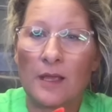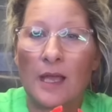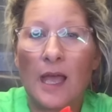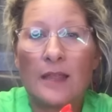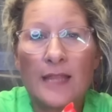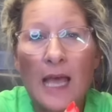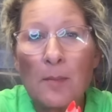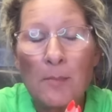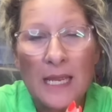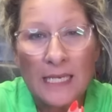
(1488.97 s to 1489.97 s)
and that
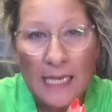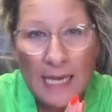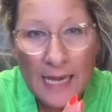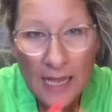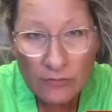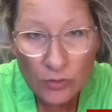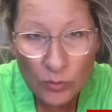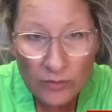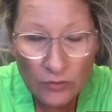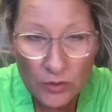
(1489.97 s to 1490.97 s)
may never
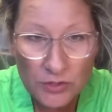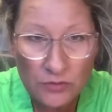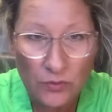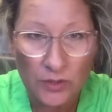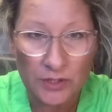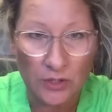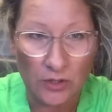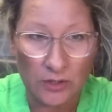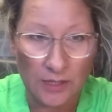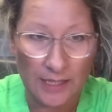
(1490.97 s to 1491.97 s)
reverse for a
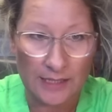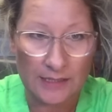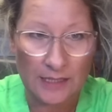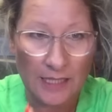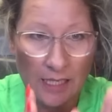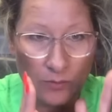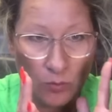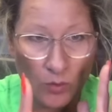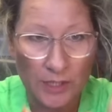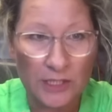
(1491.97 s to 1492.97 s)
dog, guys. And I
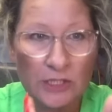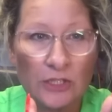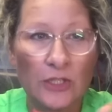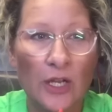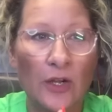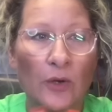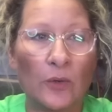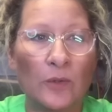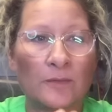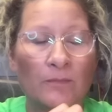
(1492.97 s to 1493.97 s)
want you to know
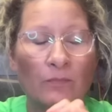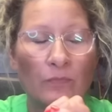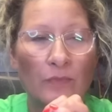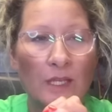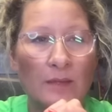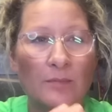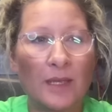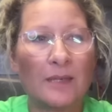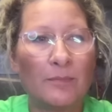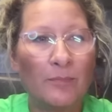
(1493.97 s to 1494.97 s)
it
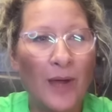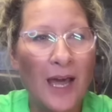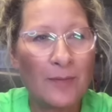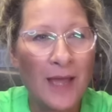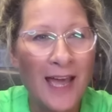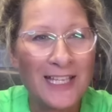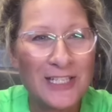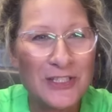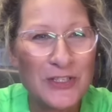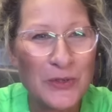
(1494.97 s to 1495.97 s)
may, Bob, how you
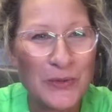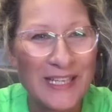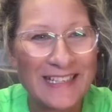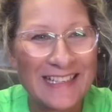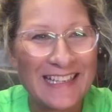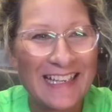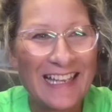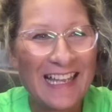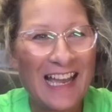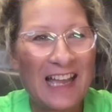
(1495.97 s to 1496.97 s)
doing?
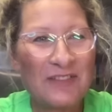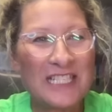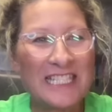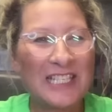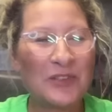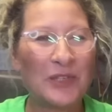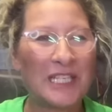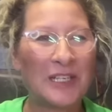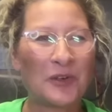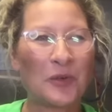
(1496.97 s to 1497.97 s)
I haven't seen you in
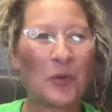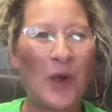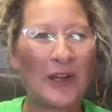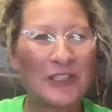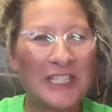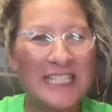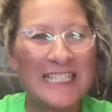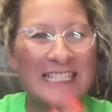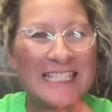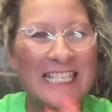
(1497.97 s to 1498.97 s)
here in a while. Good to
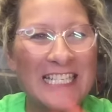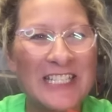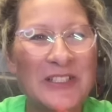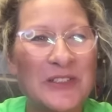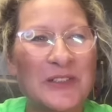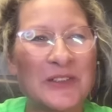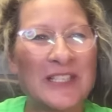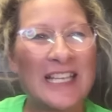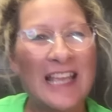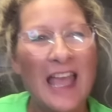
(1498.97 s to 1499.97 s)
see you.
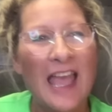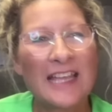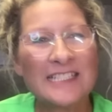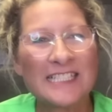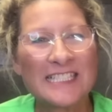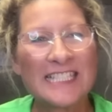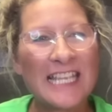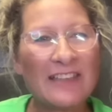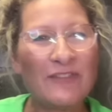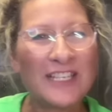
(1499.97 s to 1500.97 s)
And
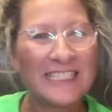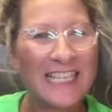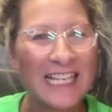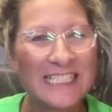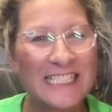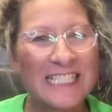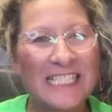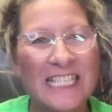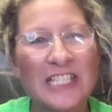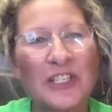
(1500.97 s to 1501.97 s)
Sativa, nice to
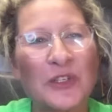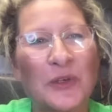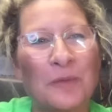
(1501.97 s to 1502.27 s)
see you.